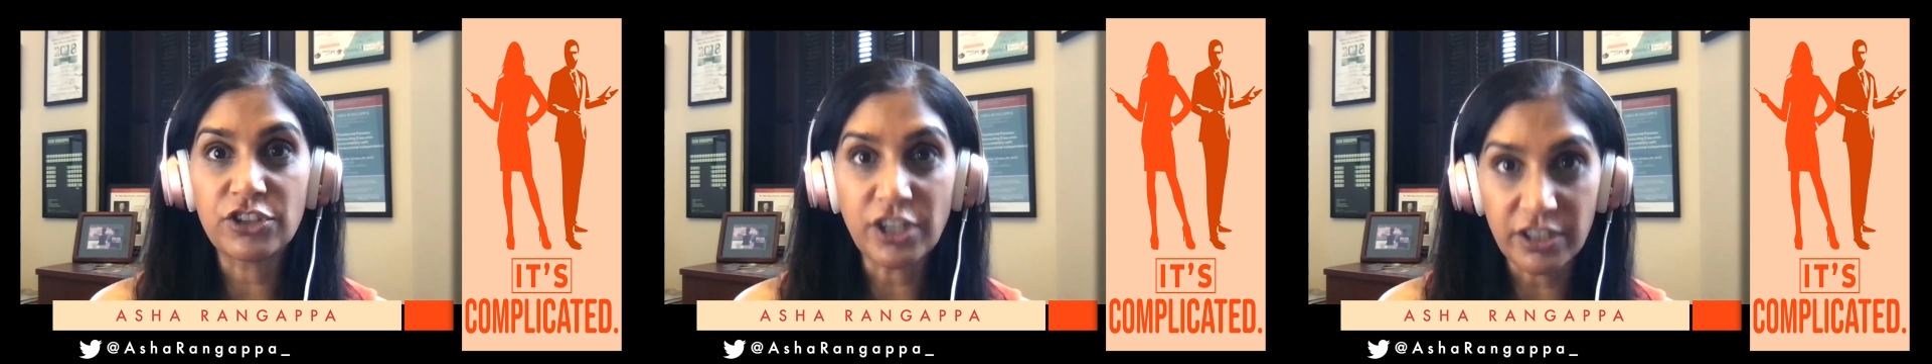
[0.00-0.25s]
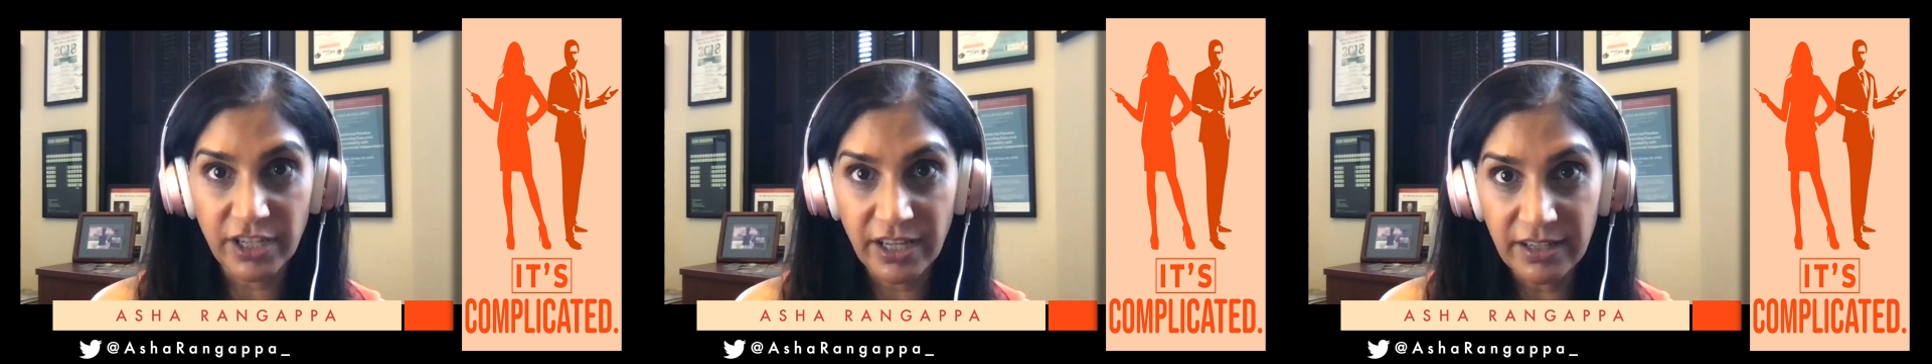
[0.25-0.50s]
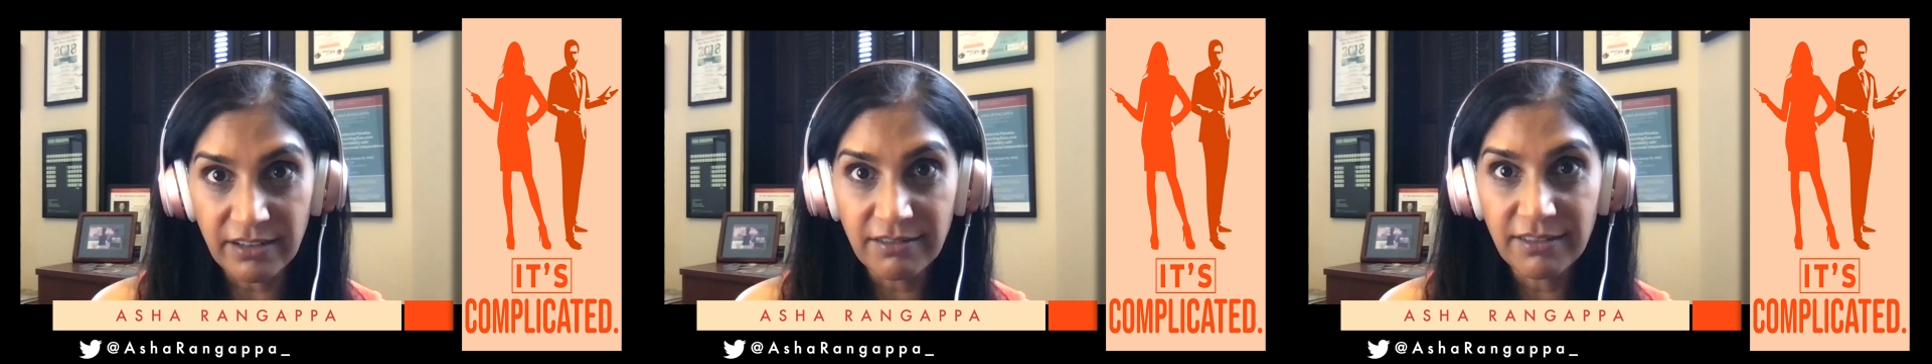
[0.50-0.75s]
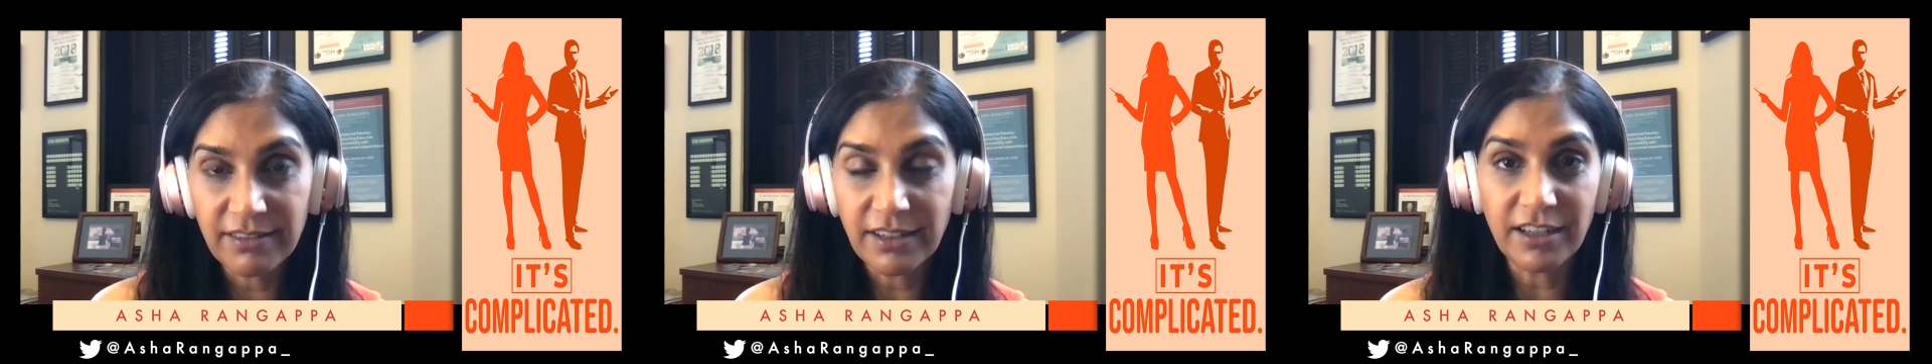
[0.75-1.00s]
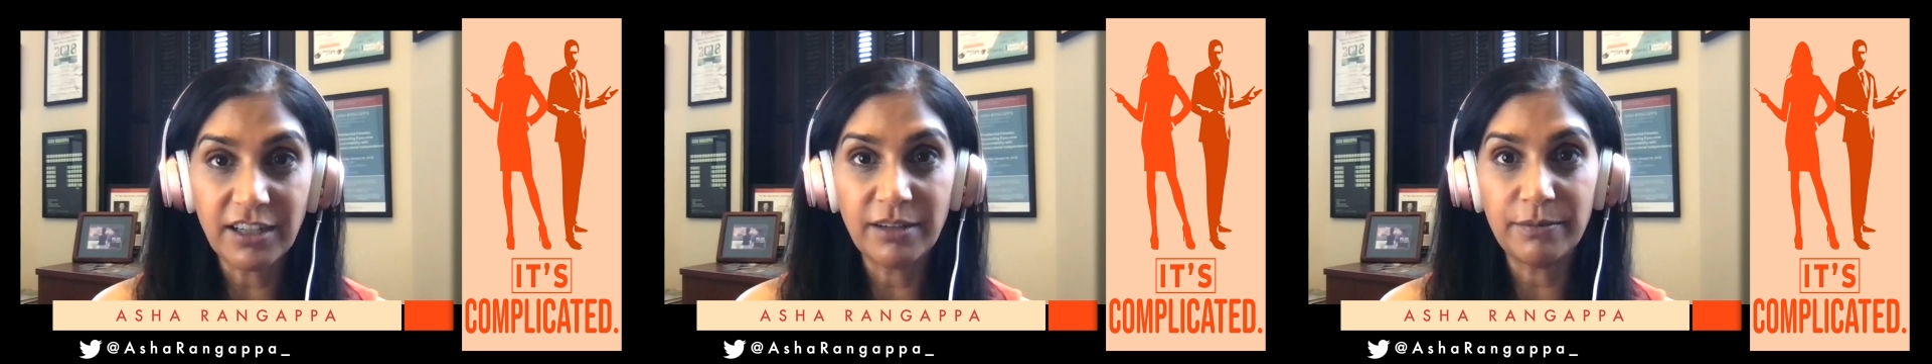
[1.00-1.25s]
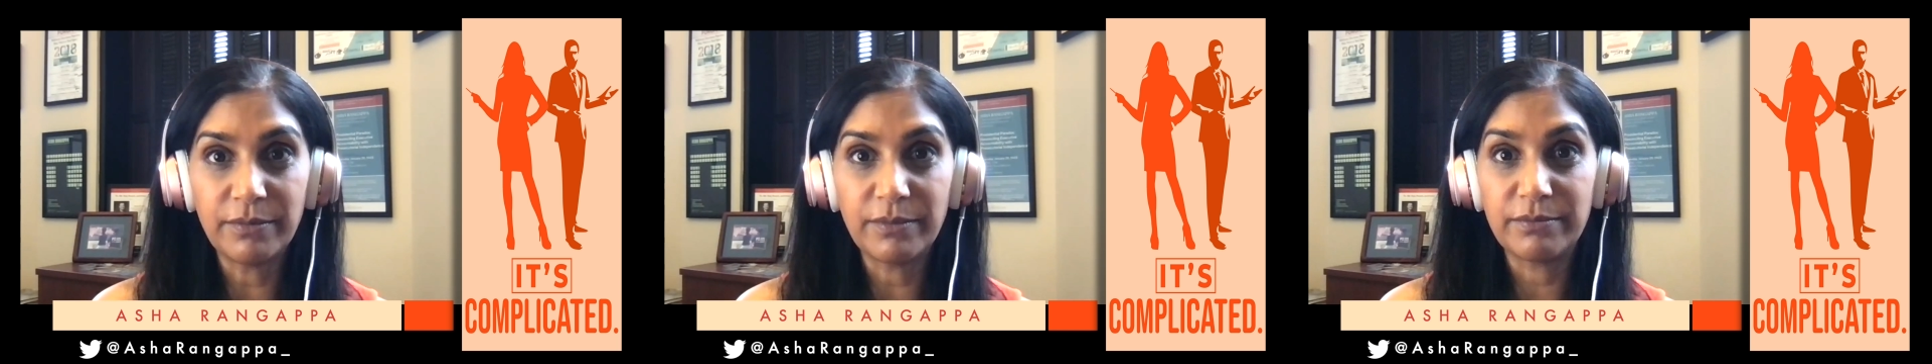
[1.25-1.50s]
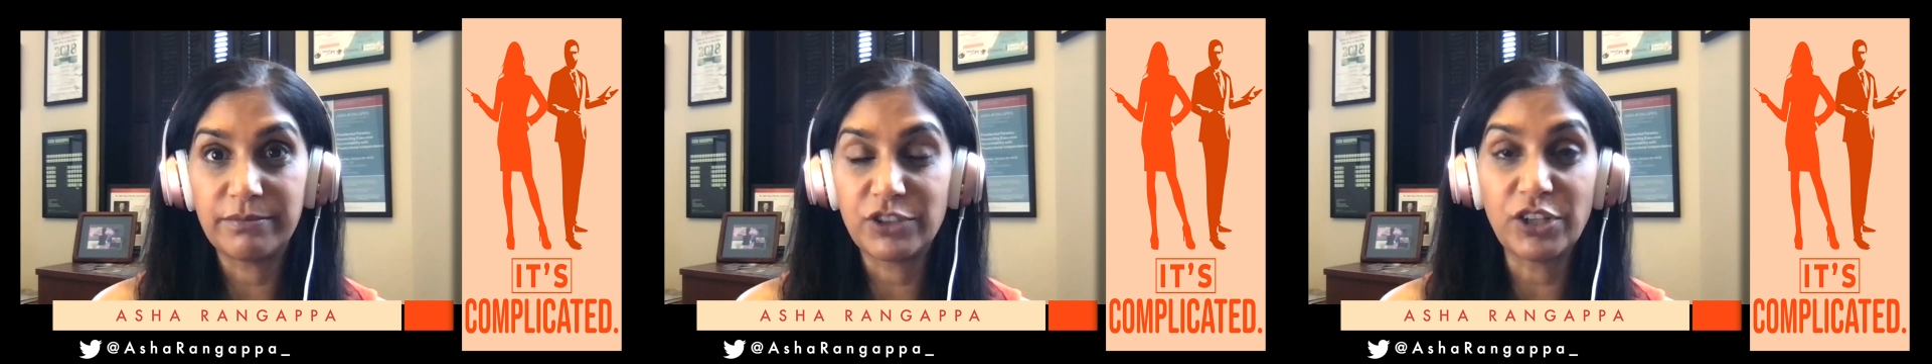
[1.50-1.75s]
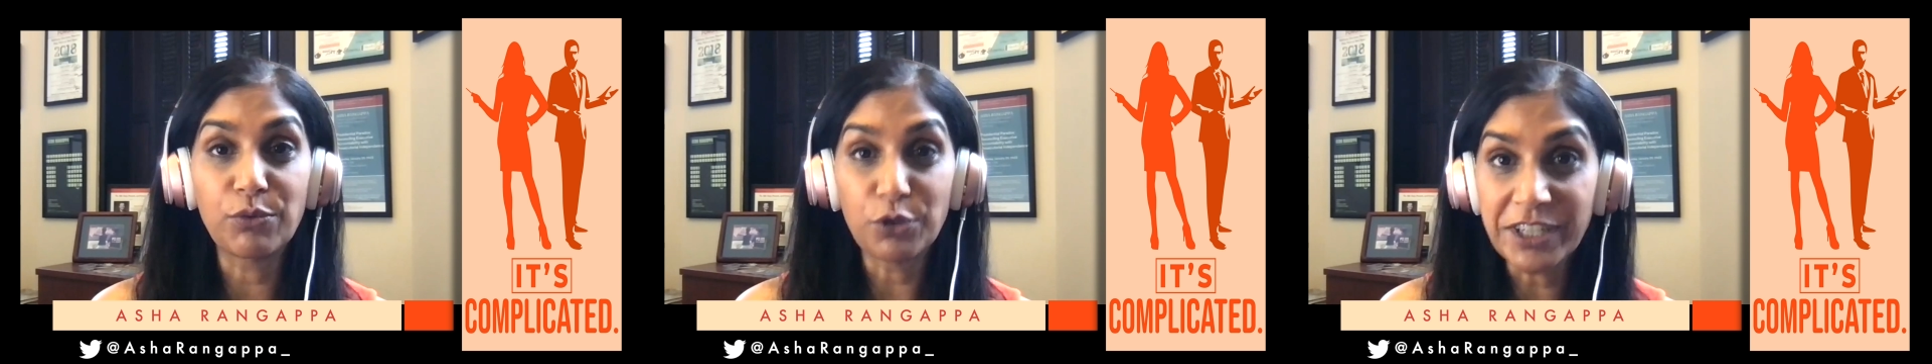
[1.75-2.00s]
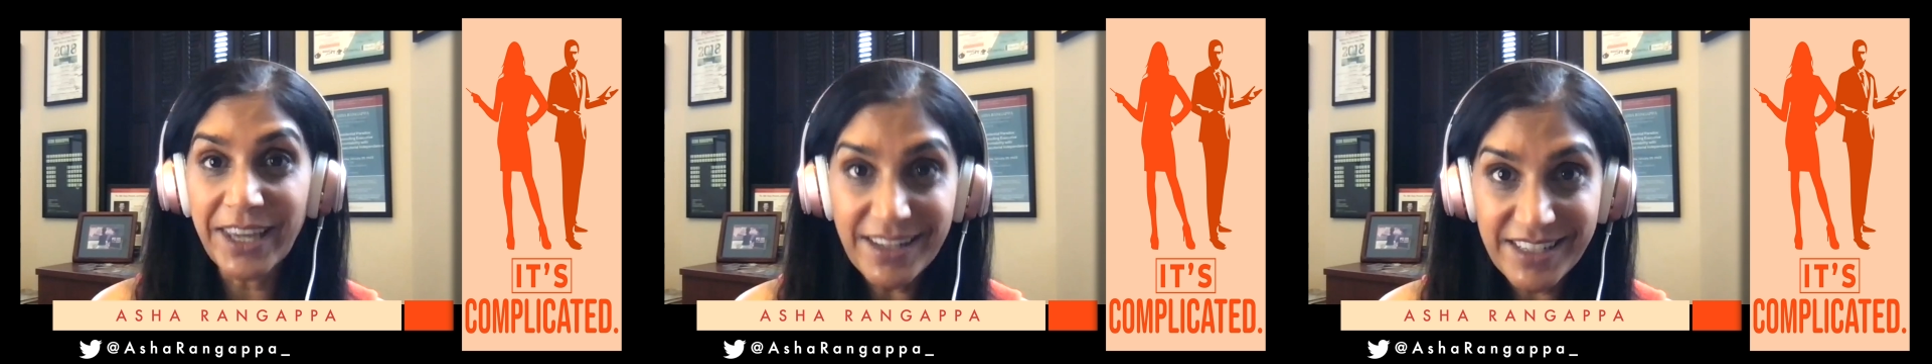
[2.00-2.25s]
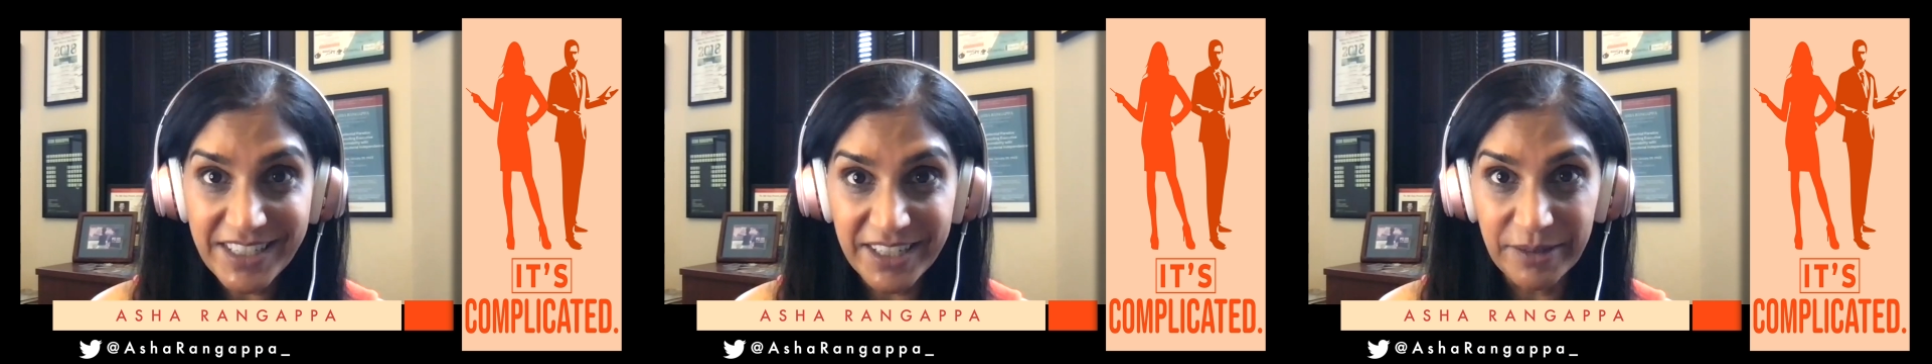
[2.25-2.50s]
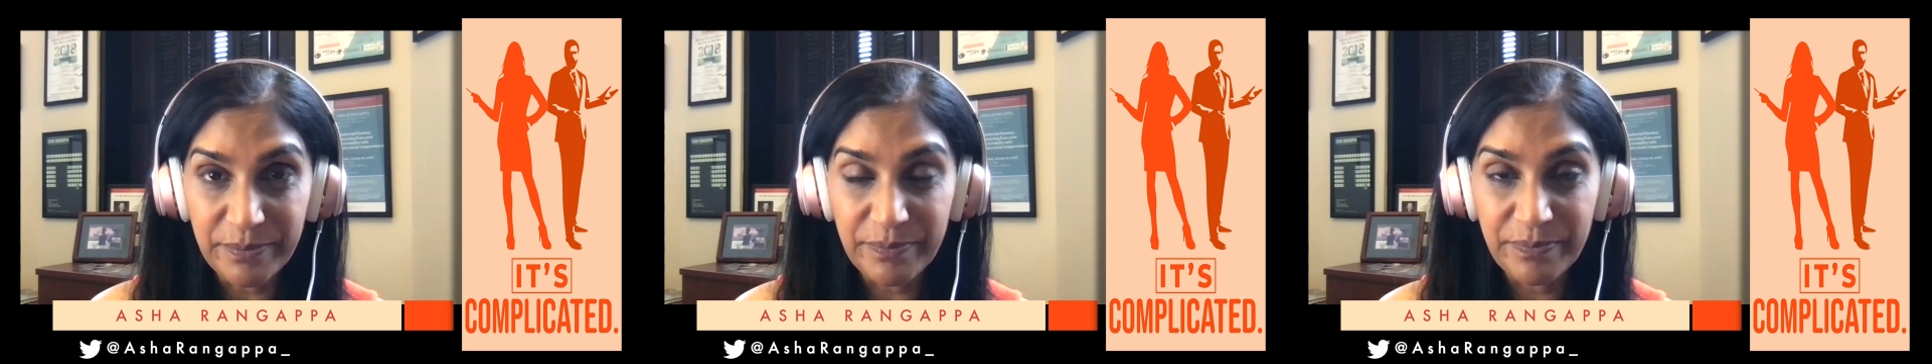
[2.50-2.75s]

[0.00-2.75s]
Chutkan. She ruled against him.